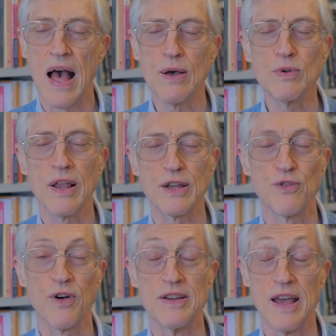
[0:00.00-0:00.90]
I would like to
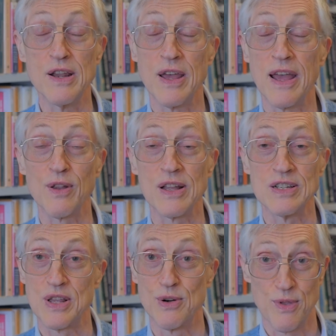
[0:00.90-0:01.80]
find any
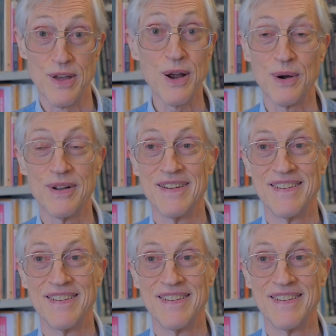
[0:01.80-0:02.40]
aliens that are there.